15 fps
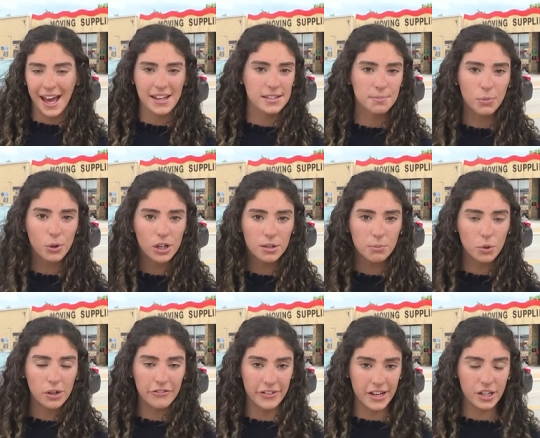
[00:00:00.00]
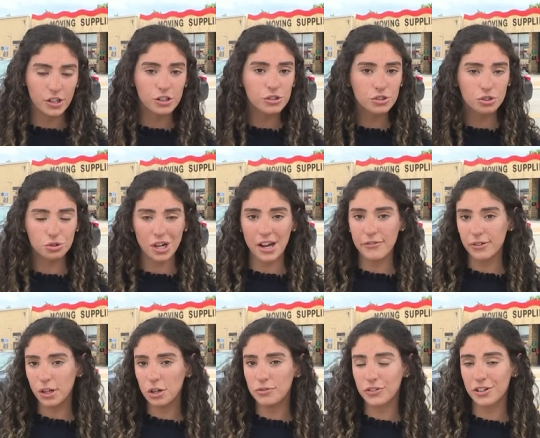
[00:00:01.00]
As more and more vehicles
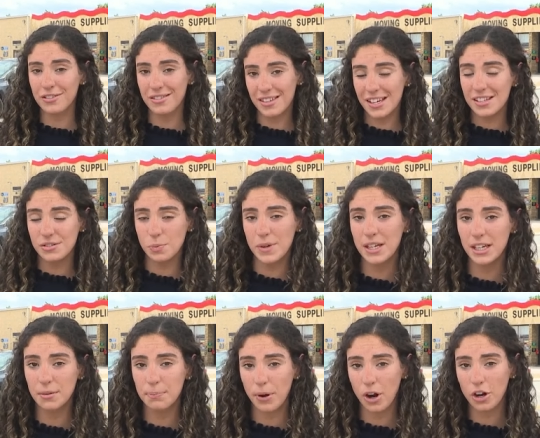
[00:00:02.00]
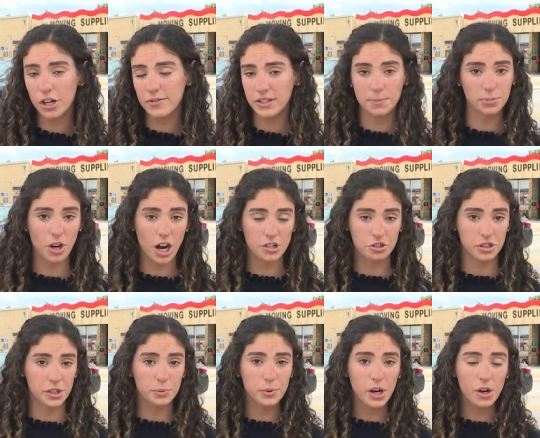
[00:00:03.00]
travel over this weakened part of the Broad
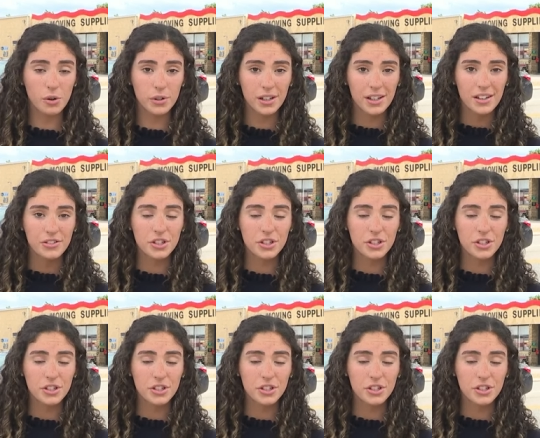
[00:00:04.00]
Street Road,